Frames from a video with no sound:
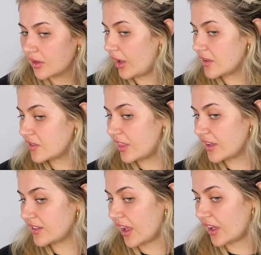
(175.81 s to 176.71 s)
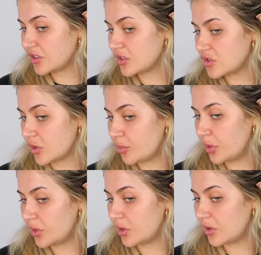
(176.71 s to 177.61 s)
It's this action, so you
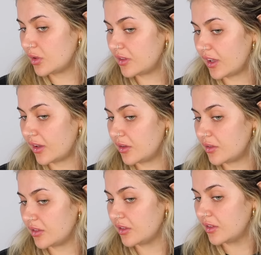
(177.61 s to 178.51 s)
pull down.